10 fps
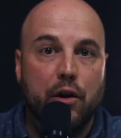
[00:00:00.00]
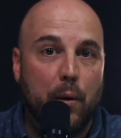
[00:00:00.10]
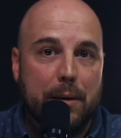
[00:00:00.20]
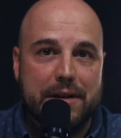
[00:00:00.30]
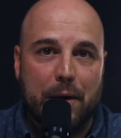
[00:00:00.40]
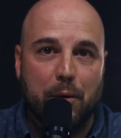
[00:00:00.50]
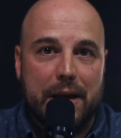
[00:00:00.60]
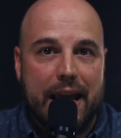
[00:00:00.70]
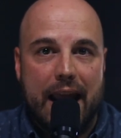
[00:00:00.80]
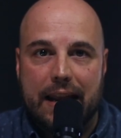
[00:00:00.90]
Your website will
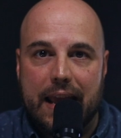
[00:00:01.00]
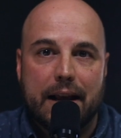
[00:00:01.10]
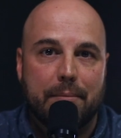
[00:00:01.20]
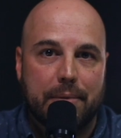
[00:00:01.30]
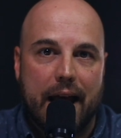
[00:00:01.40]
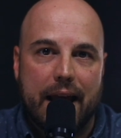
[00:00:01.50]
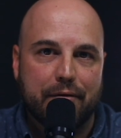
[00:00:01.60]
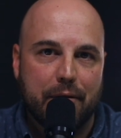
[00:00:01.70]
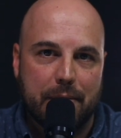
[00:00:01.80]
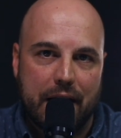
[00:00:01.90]
be ADA compliant
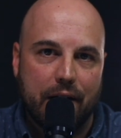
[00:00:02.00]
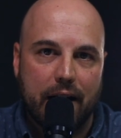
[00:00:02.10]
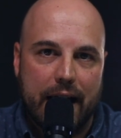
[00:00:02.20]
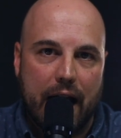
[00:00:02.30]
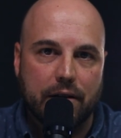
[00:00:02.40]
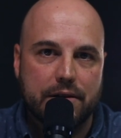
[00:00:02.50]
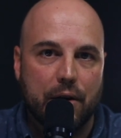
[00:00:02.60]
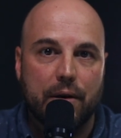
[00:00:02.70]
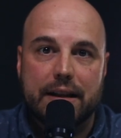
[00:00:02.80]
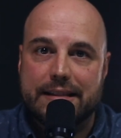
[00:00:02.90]
from there on out.
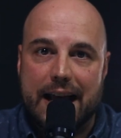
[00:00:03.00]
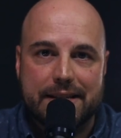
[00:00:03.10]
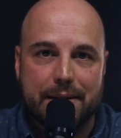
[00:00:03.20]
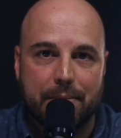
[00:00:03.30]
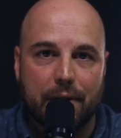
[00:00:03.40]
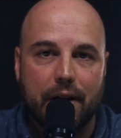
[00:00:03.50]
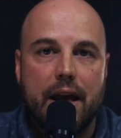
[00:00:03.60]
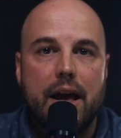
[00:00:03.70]
So it's that simple.